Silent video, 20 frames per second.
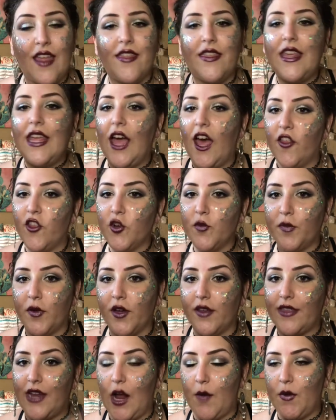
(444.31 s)
The other
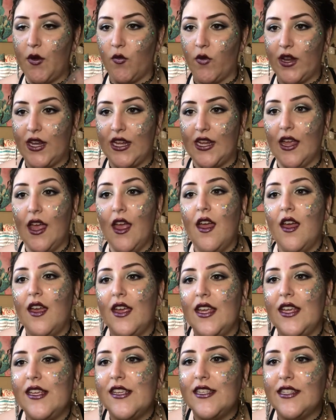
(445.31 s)
book that I'll be reading
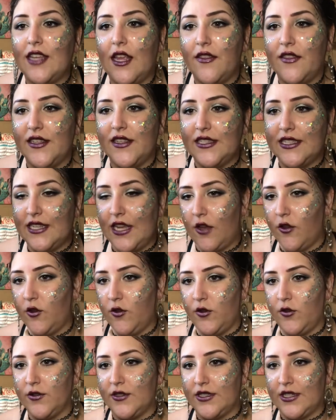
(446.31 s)
is This Is How You
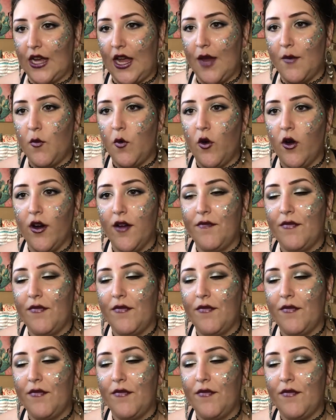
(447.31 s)
Lose a Time War.